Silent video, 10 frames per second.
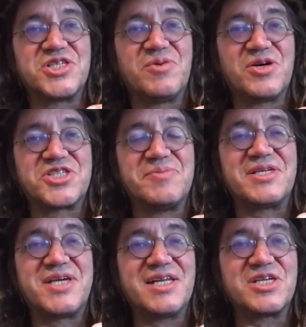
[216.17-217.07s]
It wants to
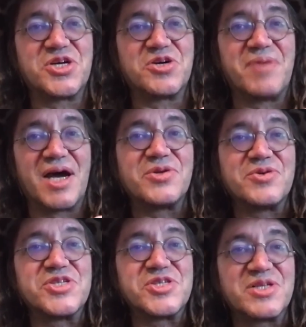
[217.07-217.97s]
maintain its own
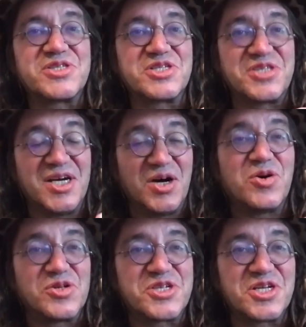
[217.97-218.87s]
boundaries. It wants to stay a
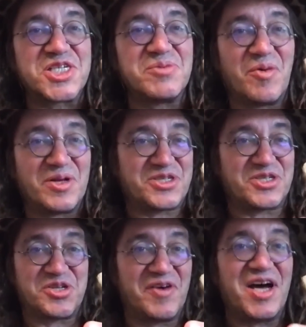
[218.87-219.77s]
whole system. It wants to
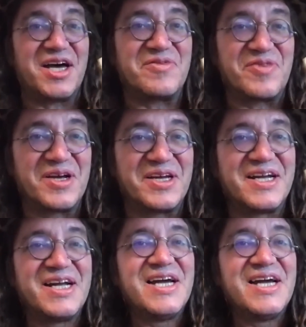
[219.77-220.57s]
survive, right?